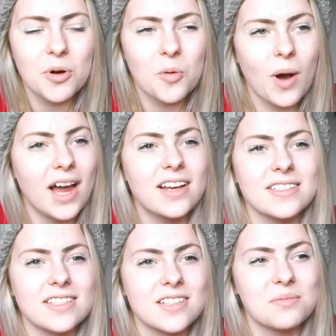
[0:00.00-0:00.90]
but why does
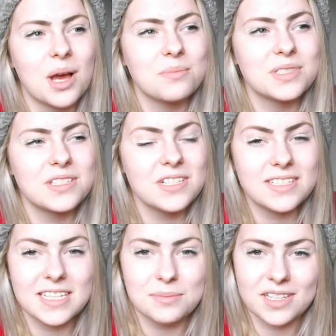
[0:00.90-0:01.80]
it sometimes
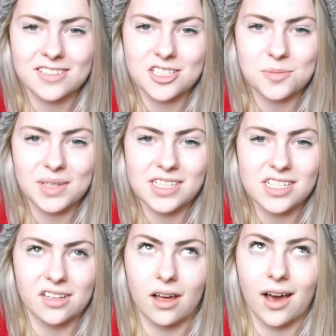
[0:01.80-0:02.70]
seem like such a big
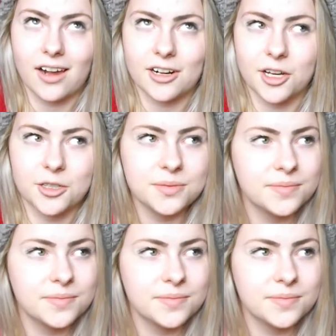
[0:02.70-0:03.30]
deal? I don't know.